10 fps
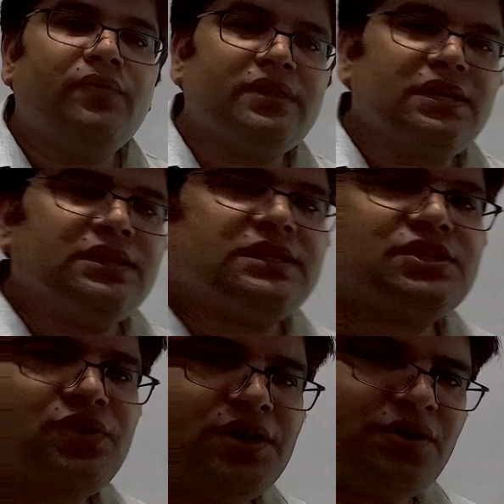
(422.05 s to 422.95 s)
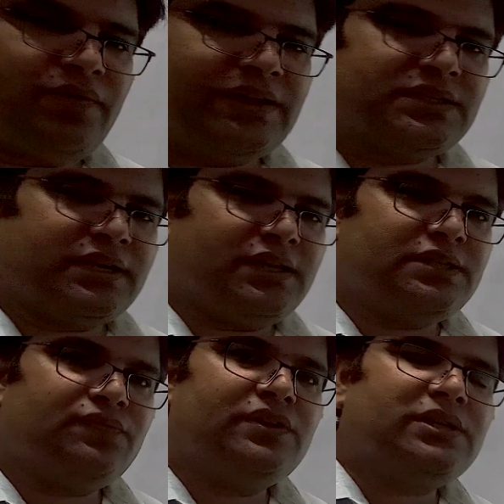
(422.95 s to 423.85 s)
within the secretory
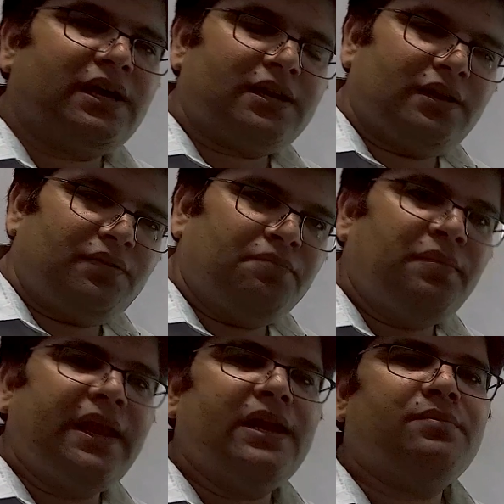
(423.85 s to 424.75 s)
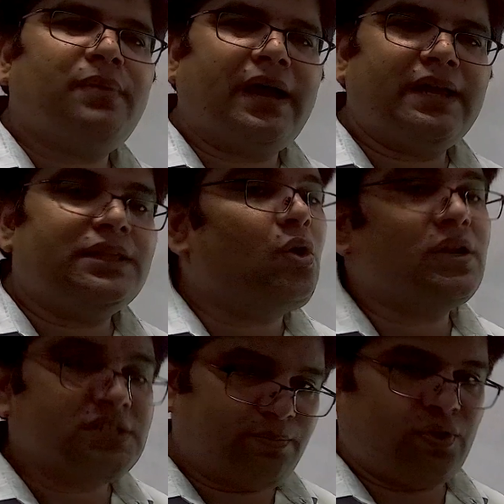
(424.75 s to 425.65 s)
vesicles, which are made by the
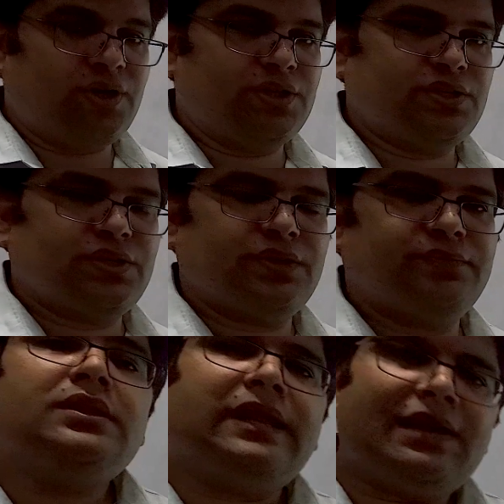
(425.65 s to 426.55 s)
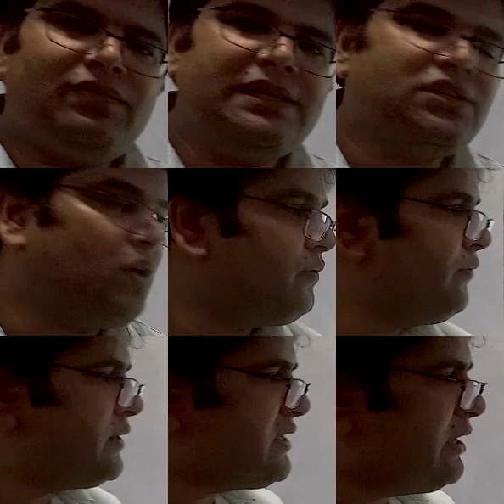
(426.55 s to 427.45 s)
Golgi apparatus. The levels
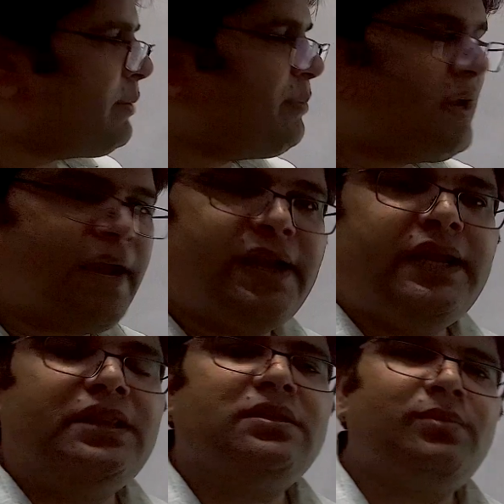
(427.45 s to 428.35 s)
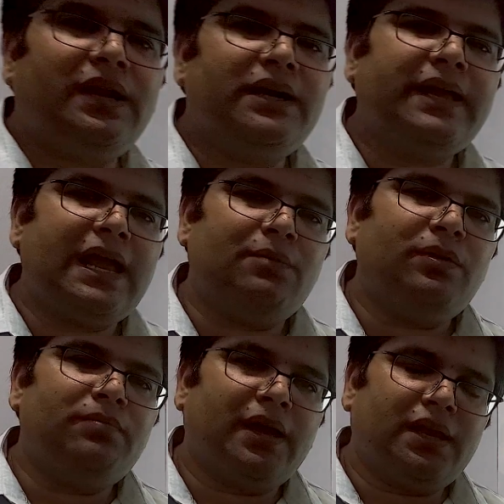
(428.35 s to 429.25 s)
of C-peptide in the blood can
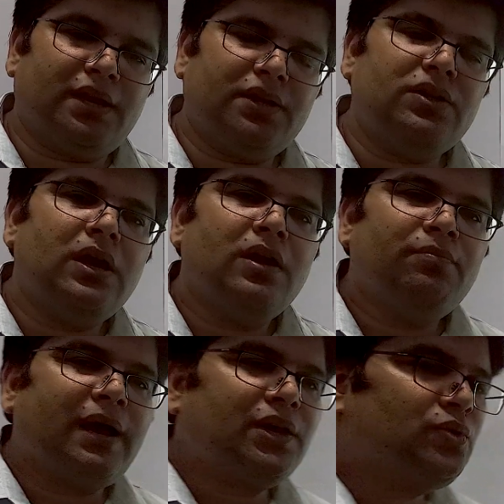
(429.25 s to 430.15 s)
be measured by